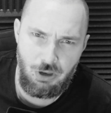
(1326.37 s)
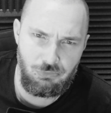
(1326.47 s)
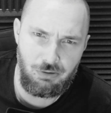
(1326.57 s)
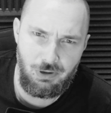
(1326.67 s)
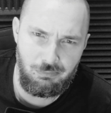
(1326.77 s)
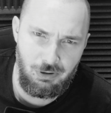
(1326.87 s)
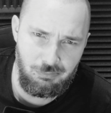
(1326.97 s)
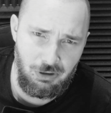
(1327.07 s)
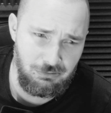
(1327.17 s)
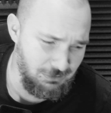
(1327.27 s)
blah, blah, blah,
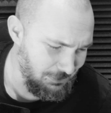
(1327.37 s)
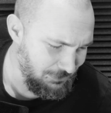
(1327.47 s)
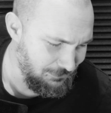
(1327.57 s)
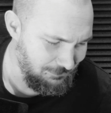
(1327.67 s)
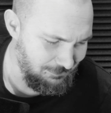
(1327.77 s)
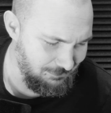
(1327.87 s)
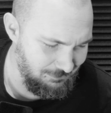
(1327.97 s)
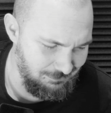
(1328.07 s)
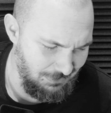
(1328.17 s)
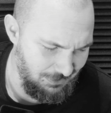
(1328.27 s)
blah.
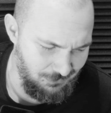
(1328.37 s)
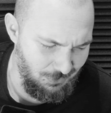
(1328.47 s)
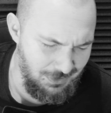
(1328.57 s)
What